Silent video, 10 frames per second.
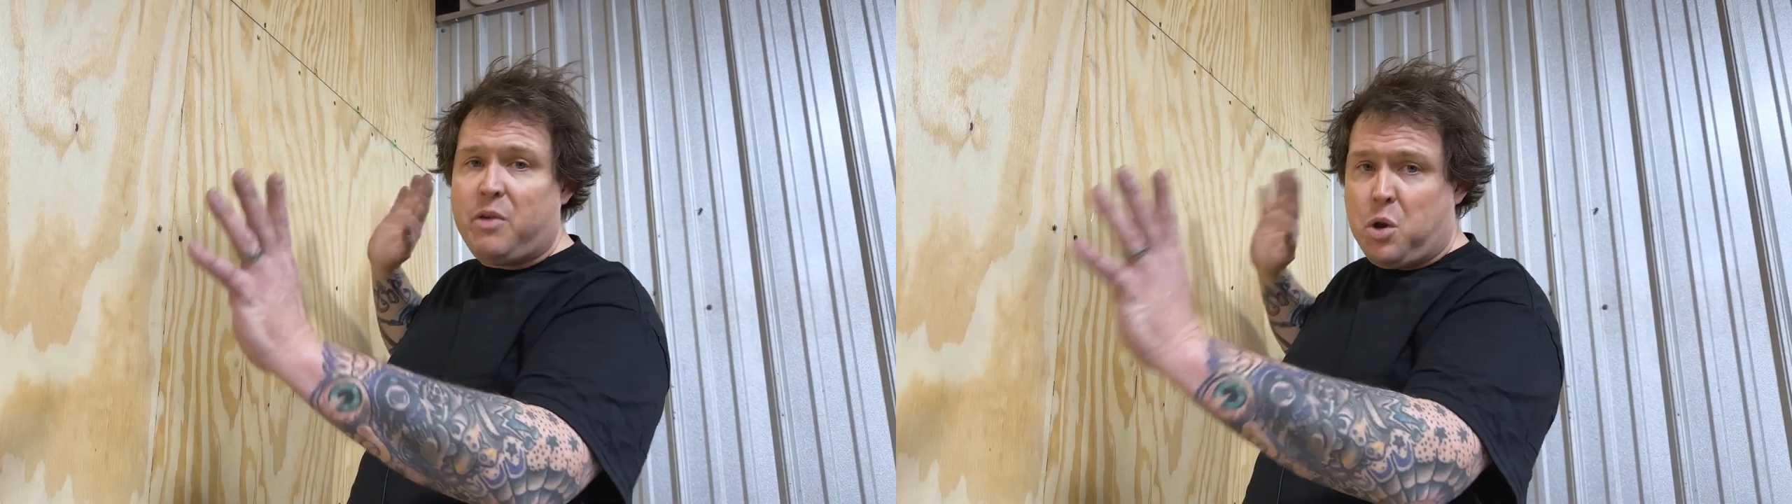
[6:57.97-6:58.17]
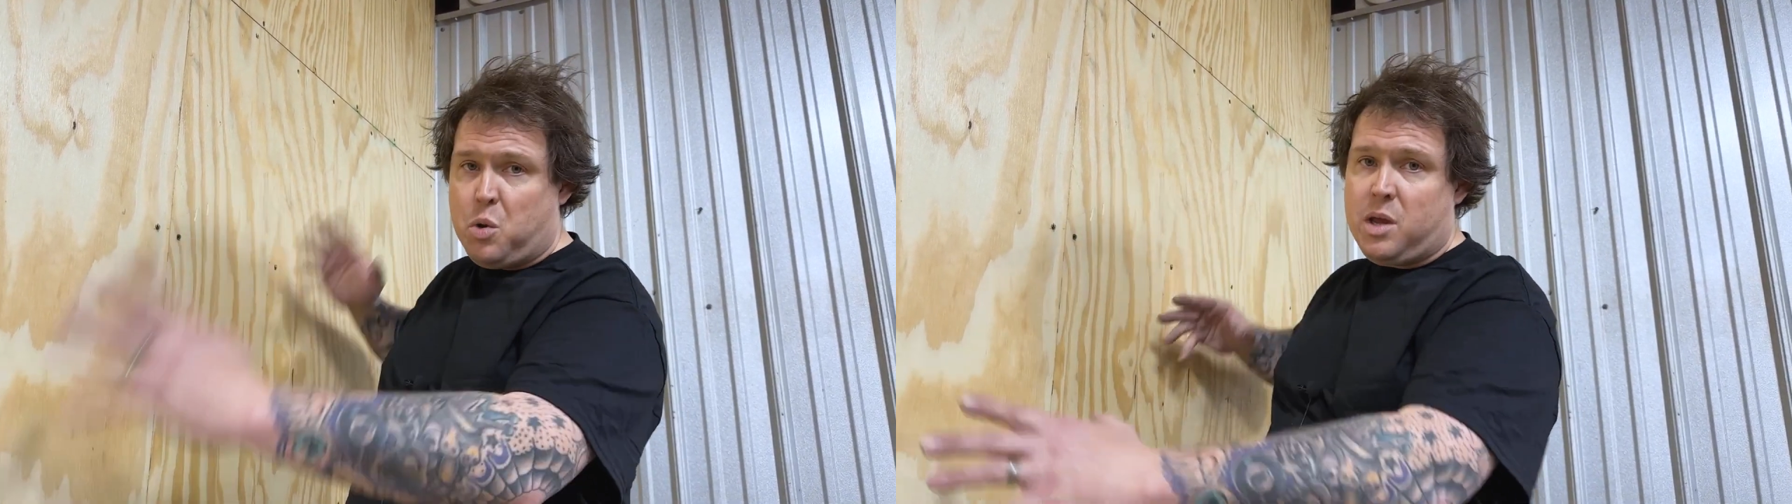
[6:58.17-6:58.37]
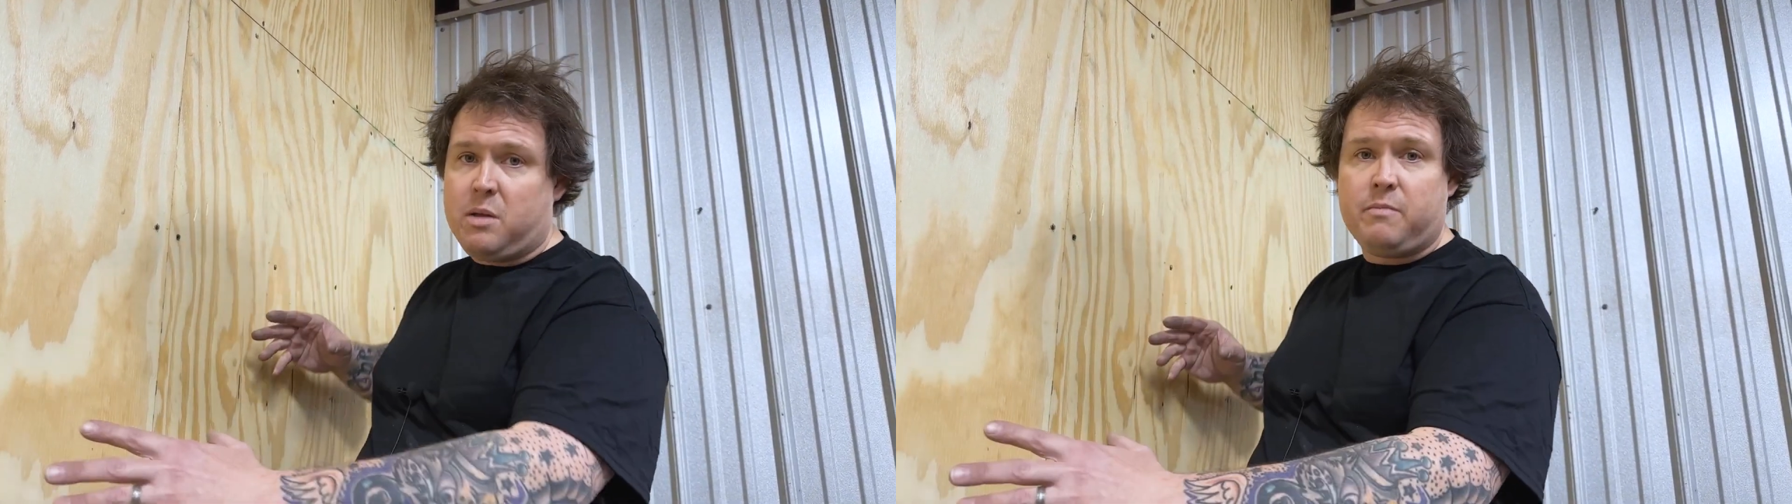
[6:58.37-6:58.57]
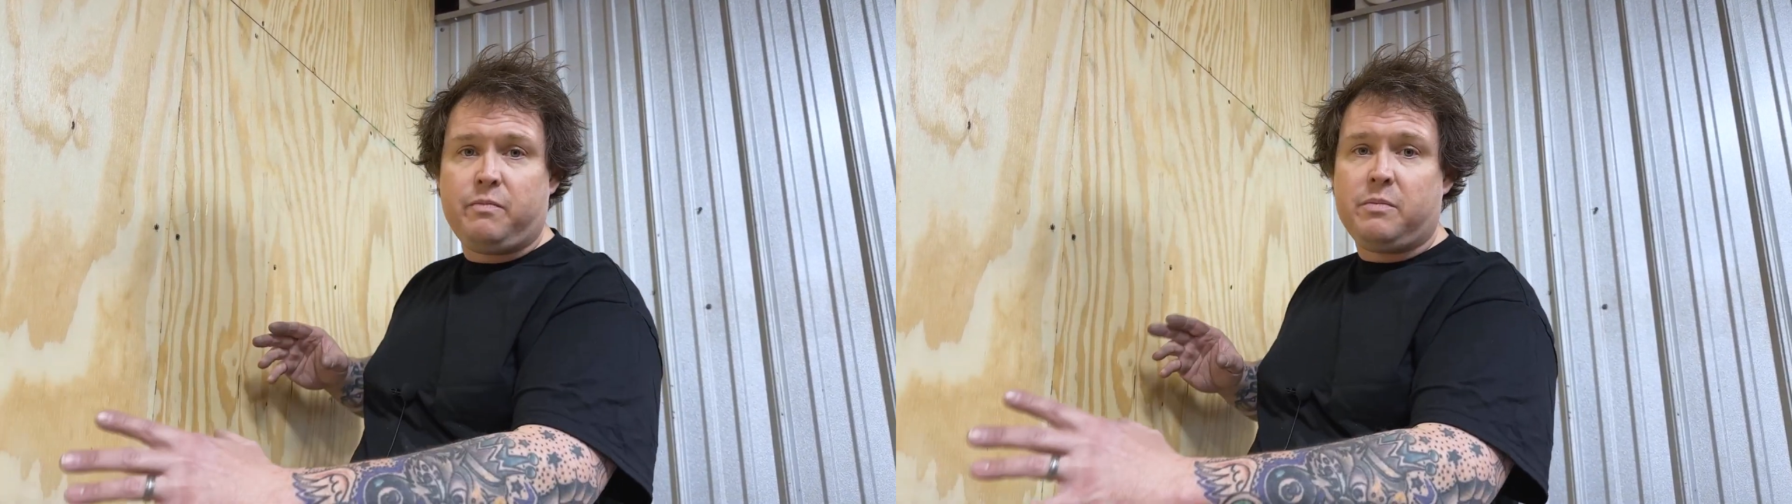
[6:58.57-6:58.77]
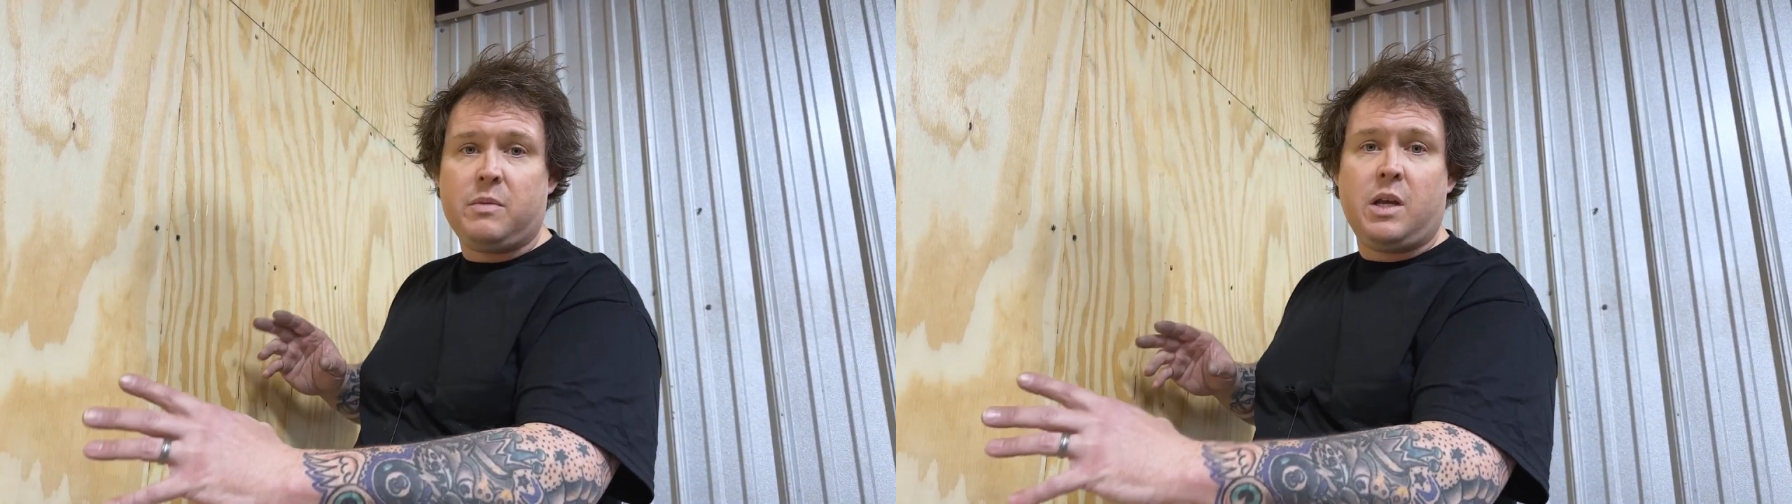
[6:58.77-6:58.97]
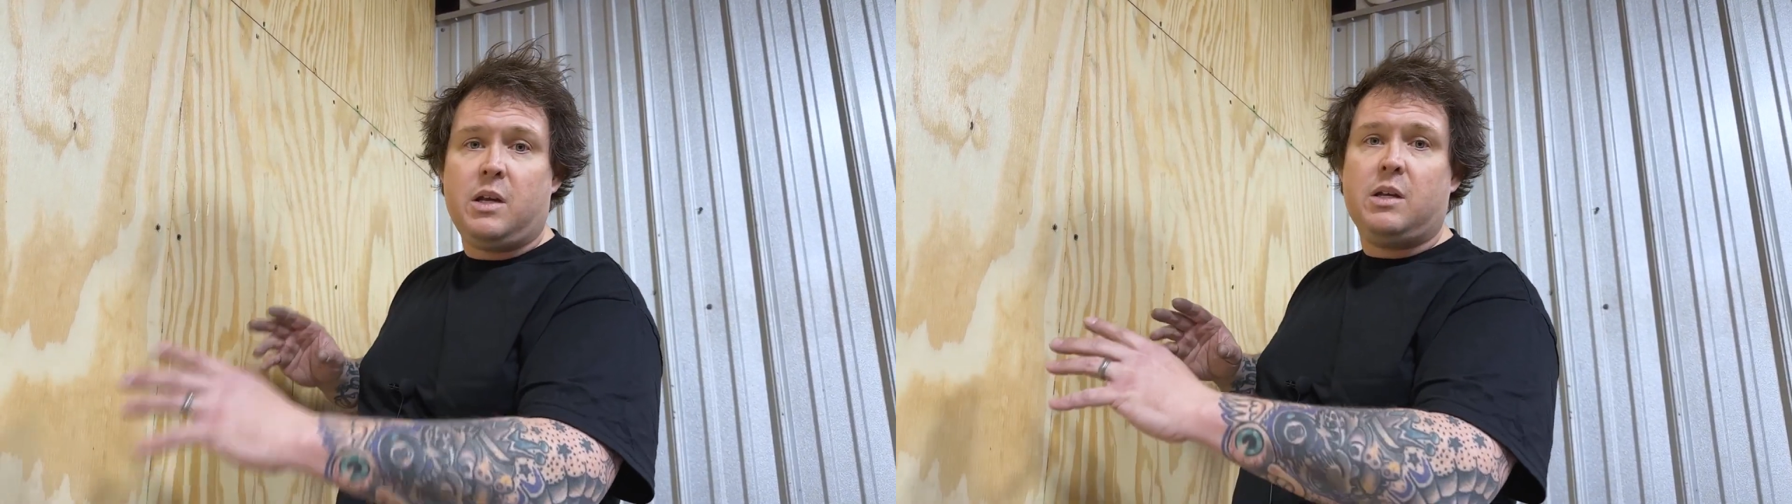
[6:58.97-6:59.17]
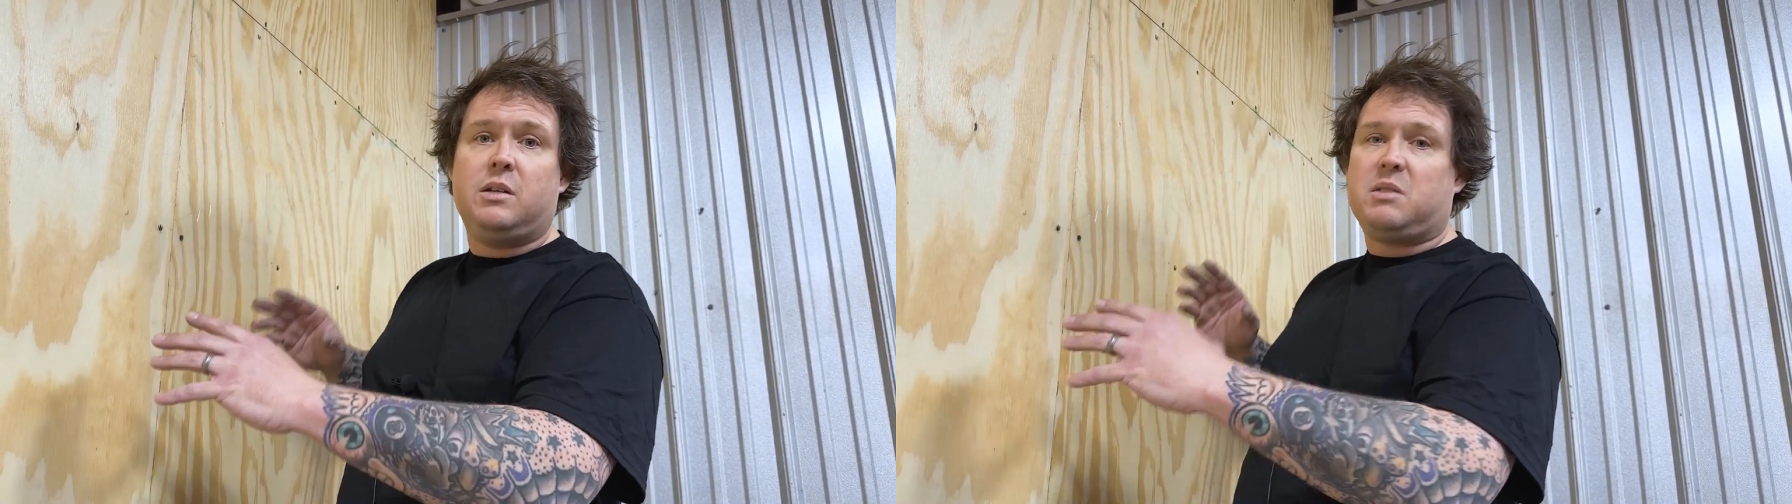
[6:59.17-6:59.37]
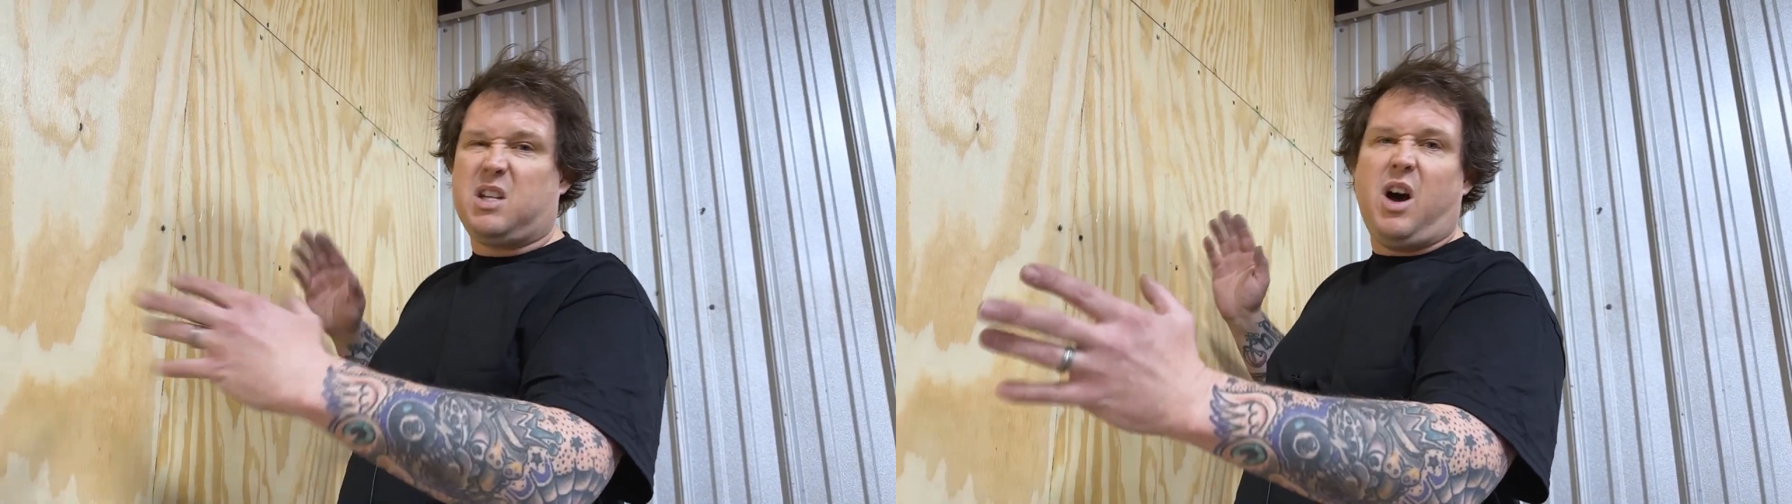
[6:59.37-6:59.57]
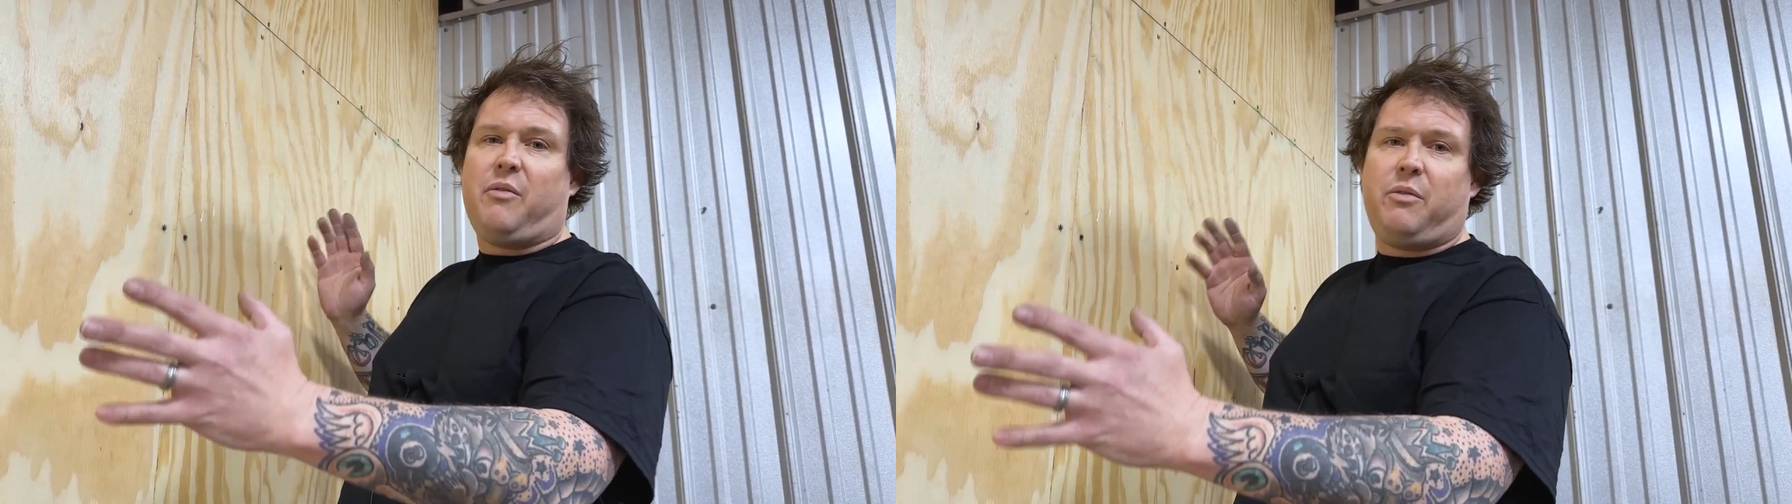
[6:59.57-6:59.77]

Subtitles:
duty stuff.